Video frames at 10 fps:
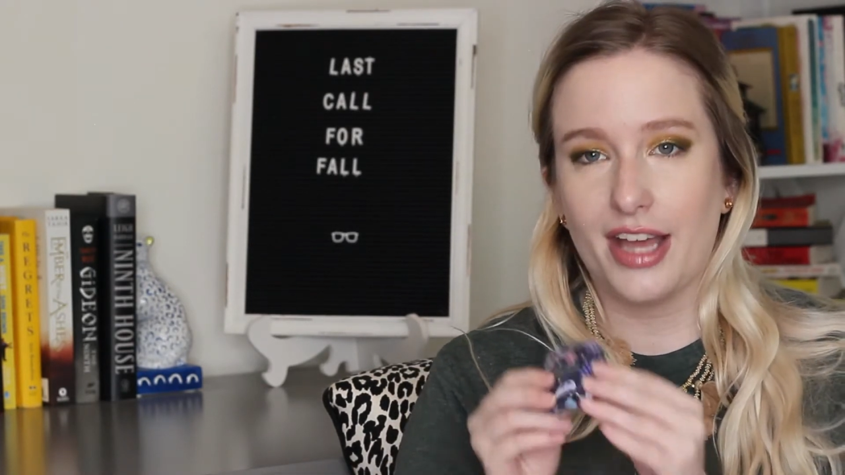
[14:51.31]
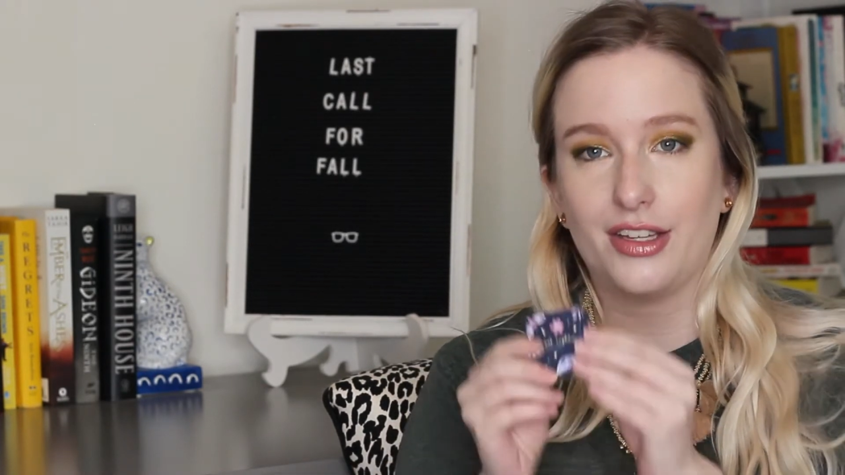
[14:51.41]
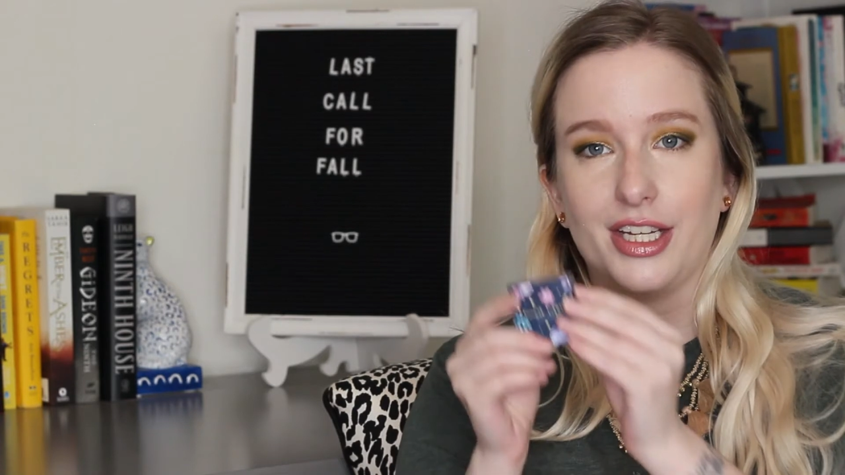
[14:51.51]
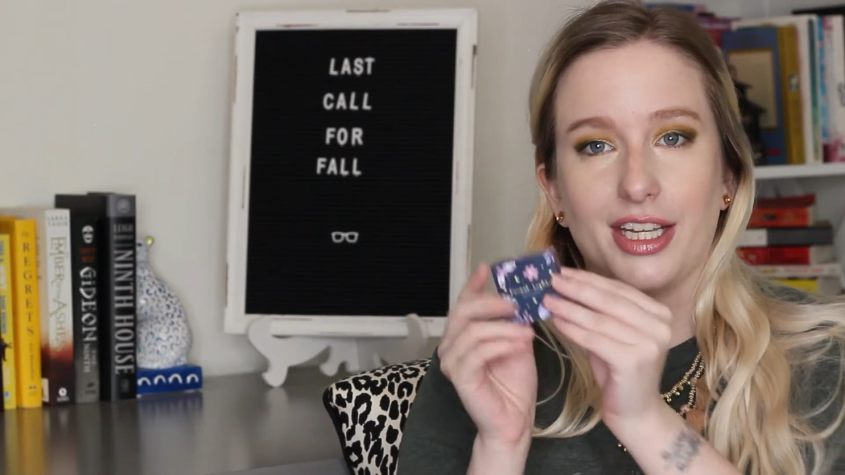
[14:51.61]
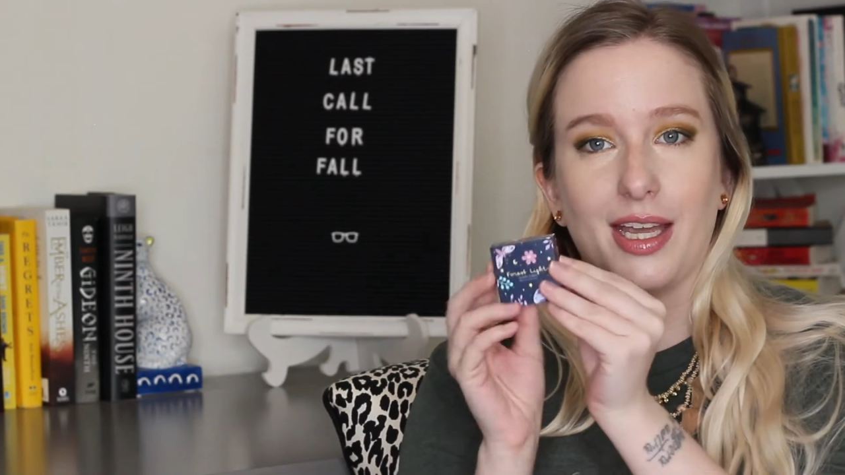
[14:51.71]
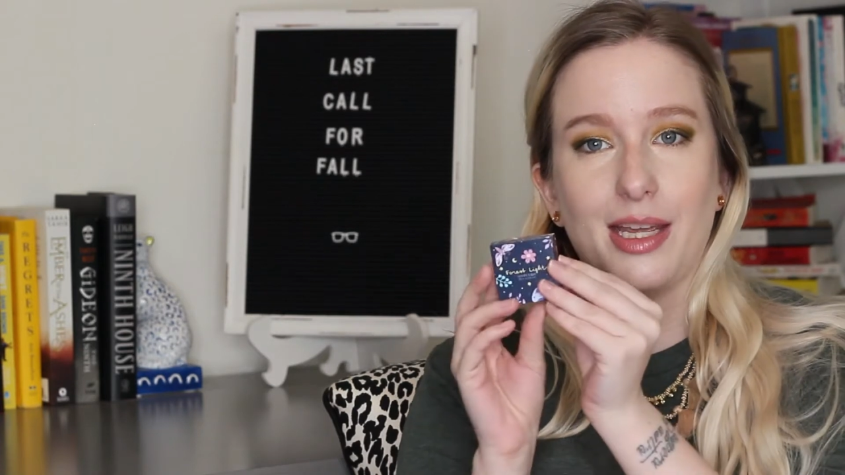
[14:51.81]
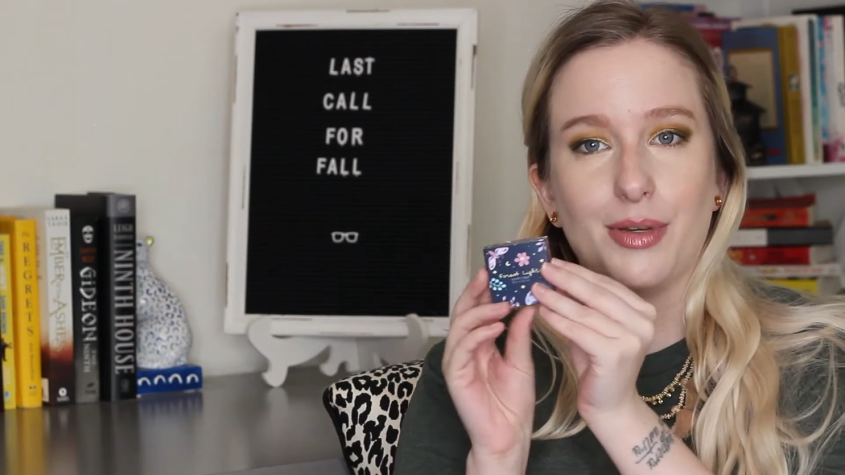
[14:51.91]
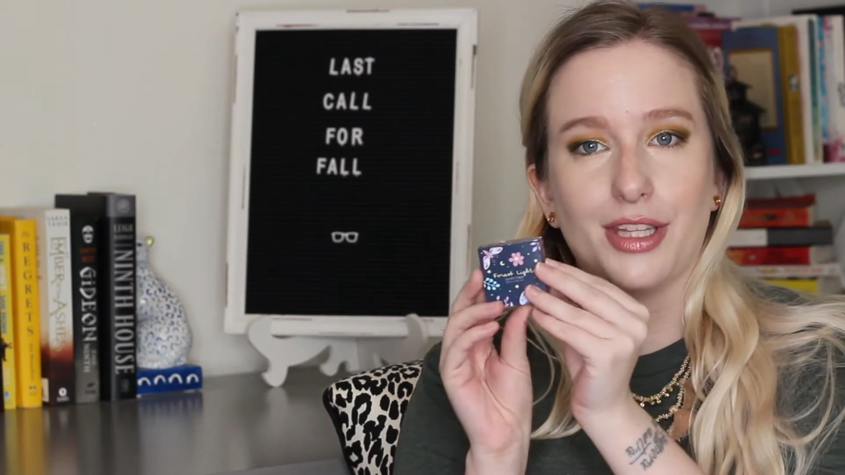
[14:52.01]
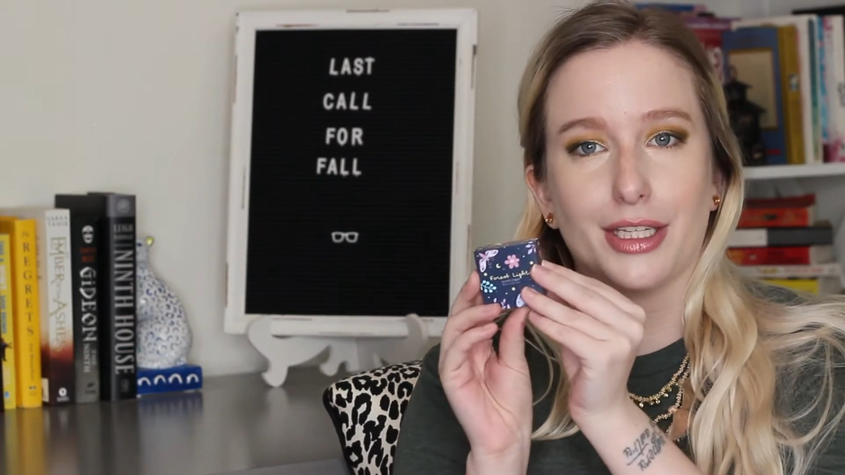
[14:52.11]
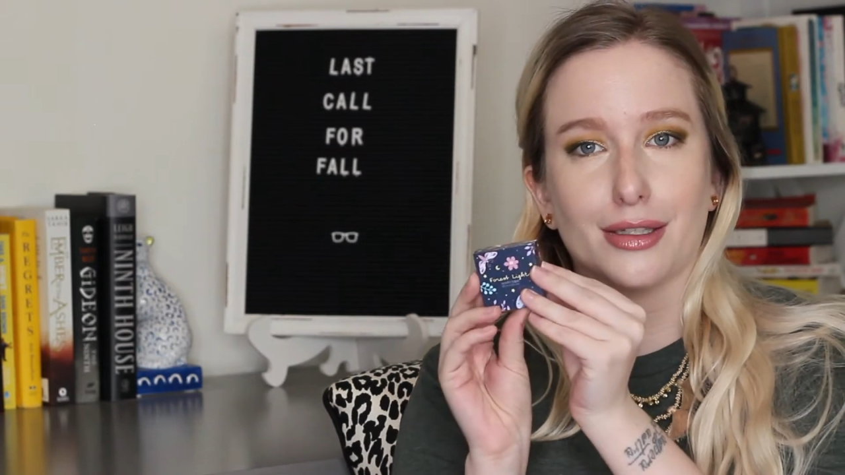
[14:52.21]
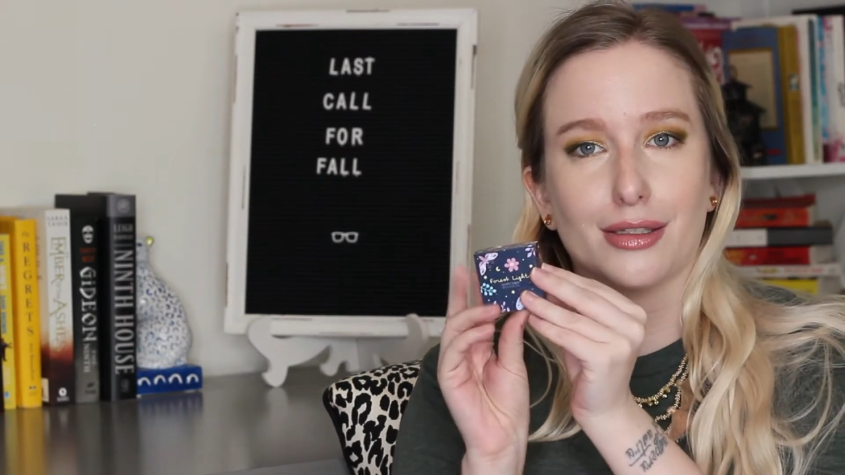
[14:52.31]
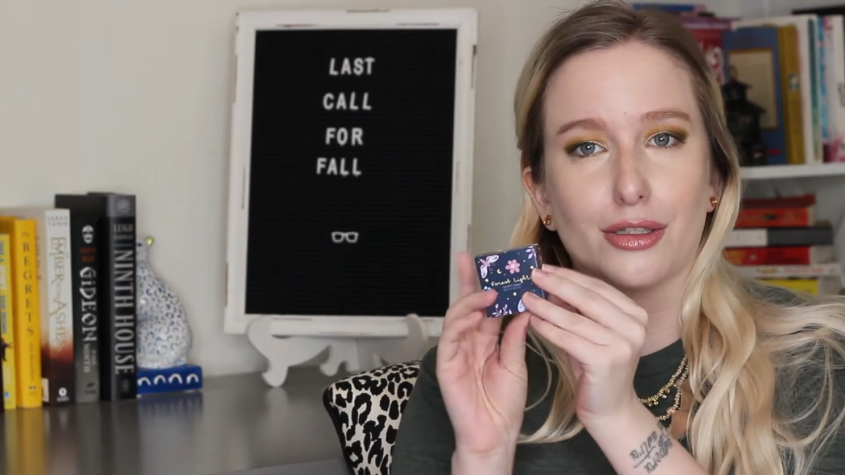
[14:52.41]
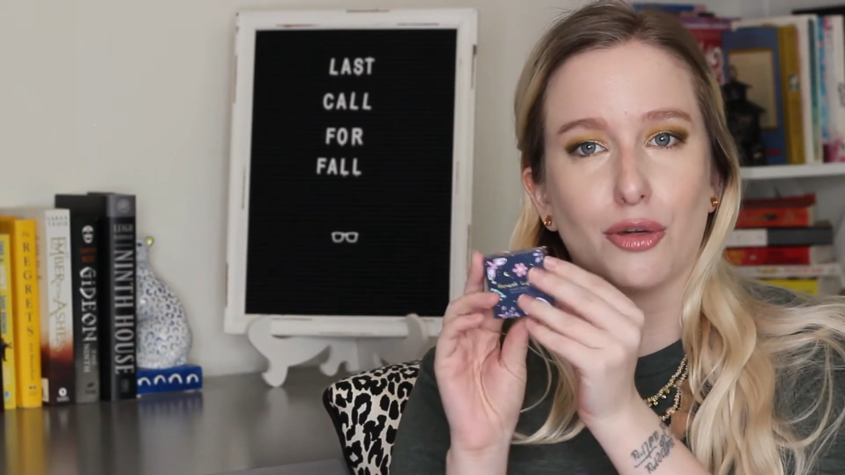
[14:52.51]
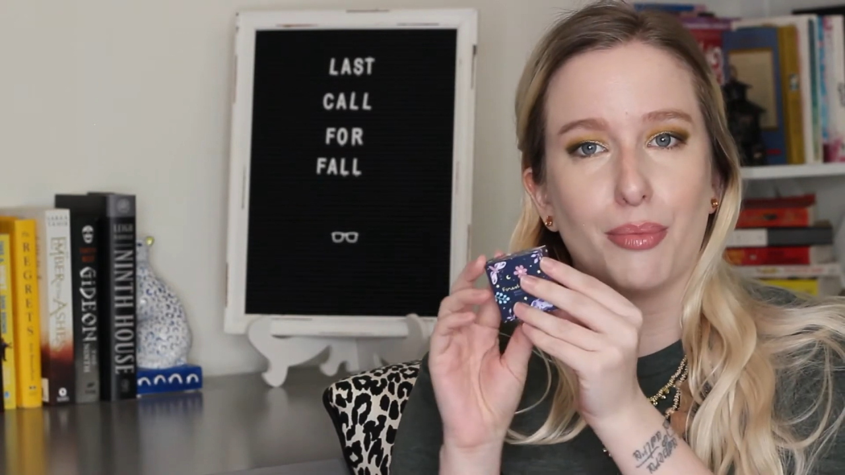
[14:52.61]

and it came in like this little